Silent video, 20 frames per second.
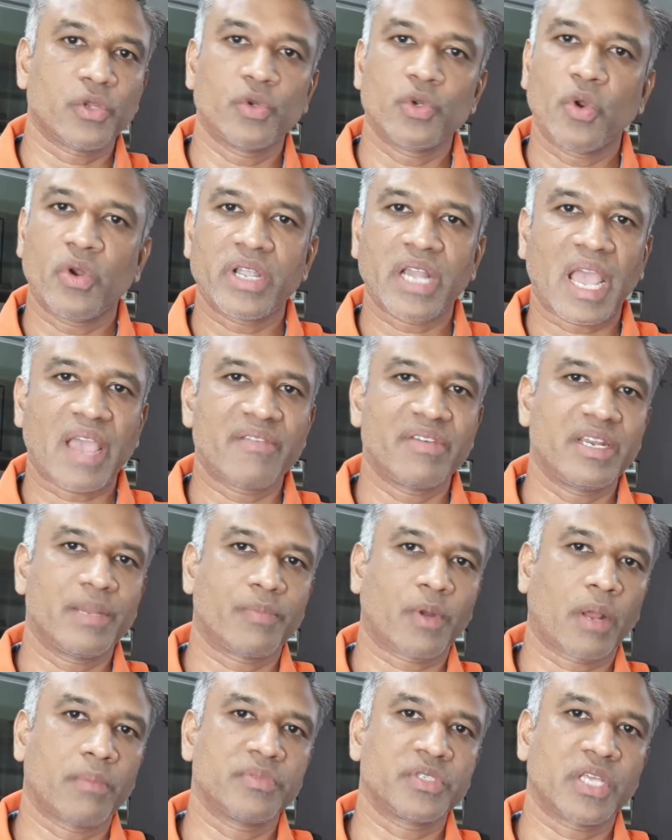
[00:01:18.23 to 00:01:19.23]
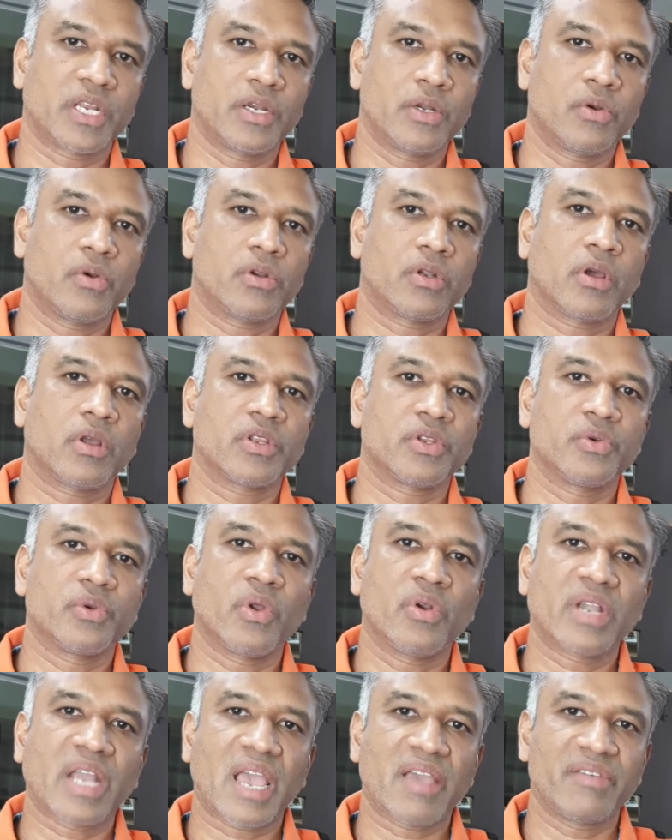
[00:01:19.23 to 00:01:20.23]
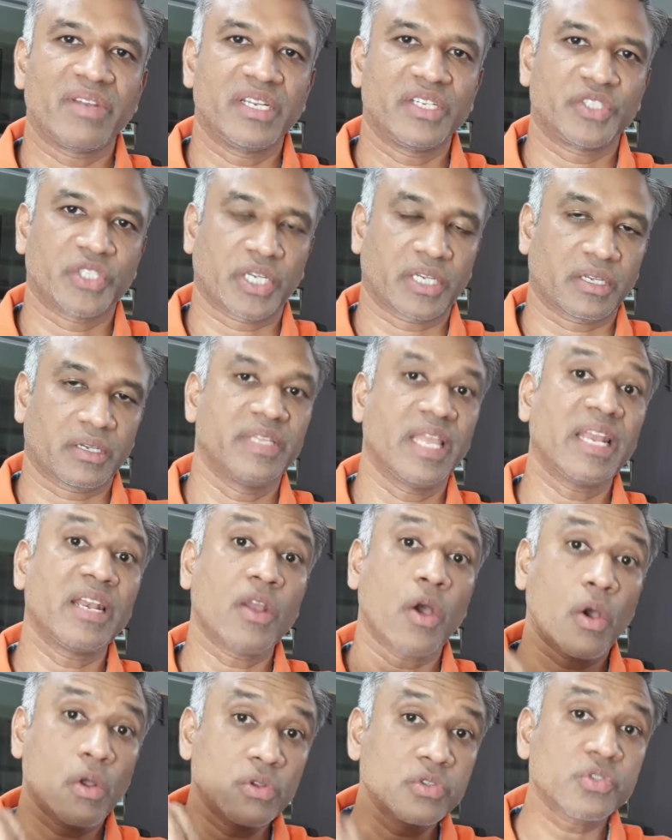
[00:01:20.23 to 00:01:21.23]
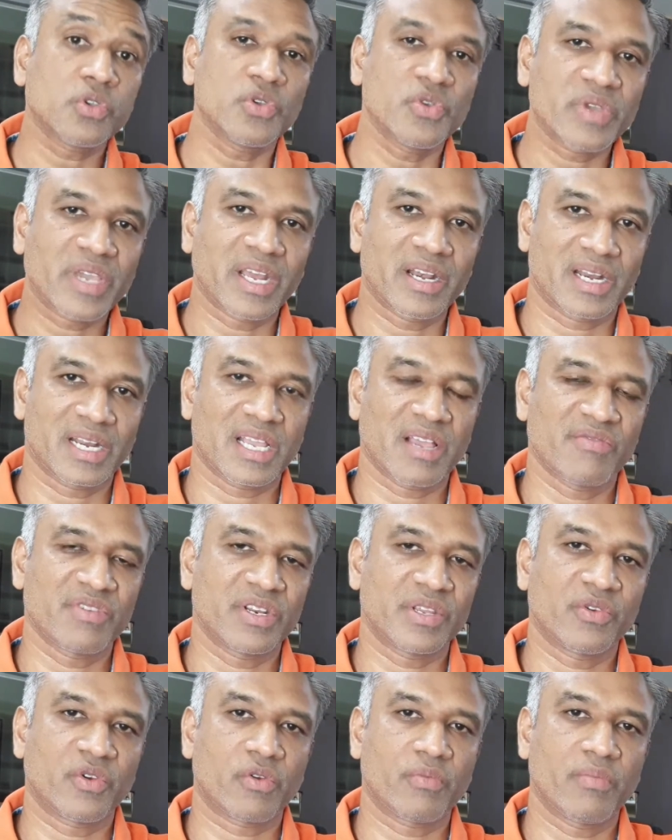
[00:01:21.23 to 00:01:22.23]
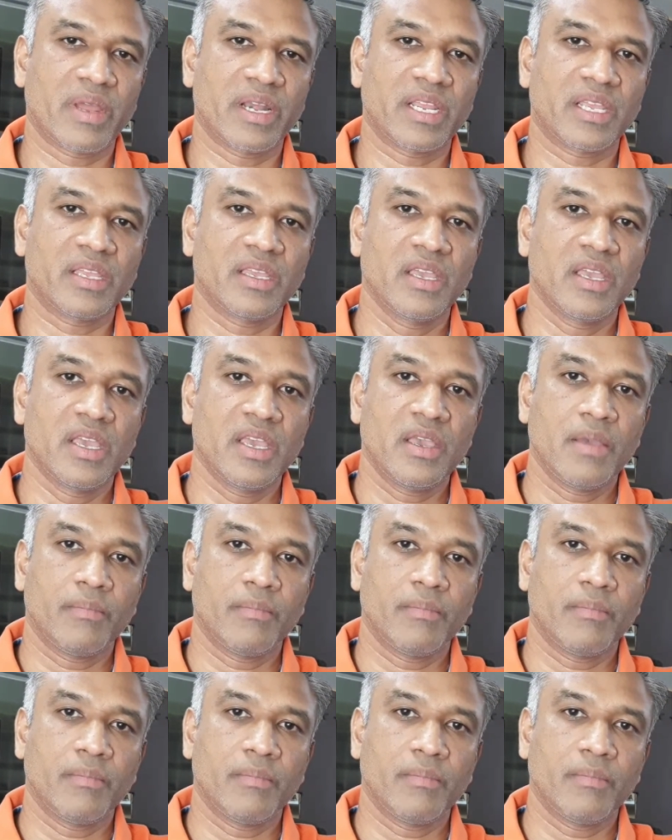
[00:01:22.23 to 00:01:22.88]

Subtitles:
You don't have any promissory note or you don't have any check, then also you can recover your money,